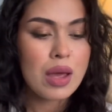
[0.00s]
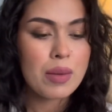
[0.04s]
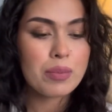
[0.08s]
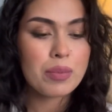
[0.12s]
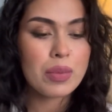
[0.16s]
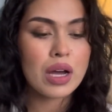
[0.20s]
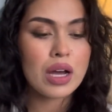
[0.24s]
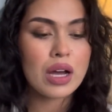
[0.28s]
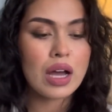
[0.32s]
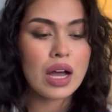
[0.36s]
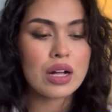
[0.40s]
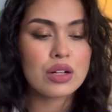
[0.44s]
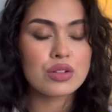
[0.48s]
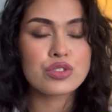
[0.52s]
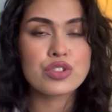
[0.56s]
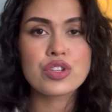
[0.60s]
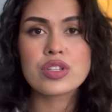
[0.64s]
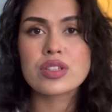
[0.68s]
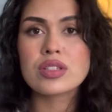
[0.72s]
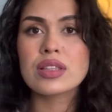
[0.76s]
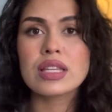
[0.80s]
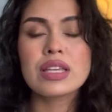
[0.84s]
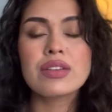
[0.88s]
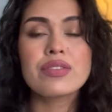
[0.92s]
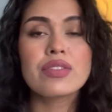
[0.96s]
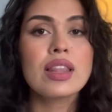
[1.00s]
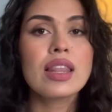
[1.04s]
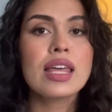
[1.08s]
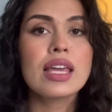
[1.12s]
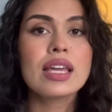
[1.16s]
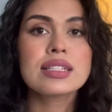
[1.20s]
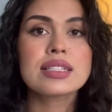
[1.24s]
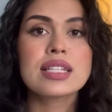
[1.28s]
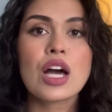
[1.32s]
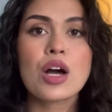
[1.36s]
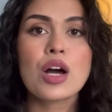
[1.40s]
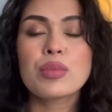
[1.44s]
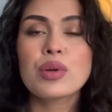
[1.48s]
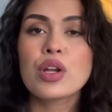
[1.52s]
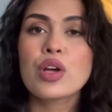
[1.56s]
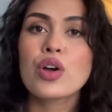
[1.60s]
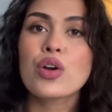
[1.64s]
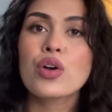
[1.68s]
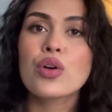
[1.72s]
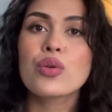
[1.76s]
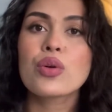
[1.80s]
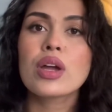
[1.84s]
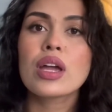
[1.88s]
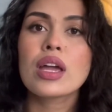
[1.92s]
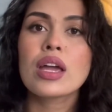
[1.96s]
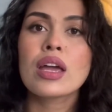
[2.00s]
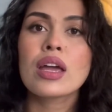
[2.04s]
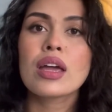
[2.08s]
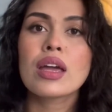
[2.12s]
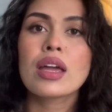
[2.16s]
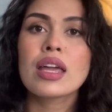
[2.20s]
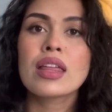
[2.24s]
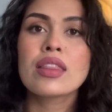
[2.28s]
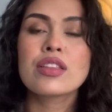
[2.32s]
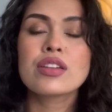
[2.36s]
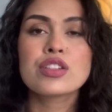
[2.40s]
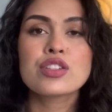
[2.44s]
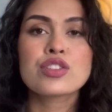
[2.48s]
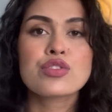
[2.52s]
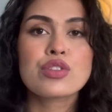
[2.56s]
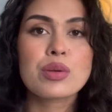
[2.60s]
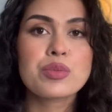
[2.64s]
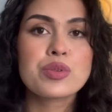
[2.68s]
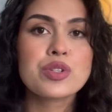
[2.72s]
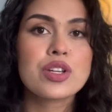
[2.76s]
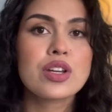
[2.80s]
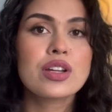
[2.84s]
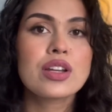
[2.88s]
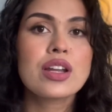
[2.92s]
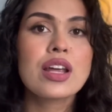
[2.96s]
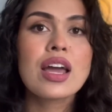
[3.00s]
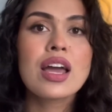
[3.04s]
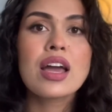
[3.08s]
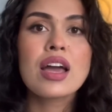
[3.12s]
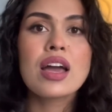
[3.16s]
but I'll just leave a link down below in the description,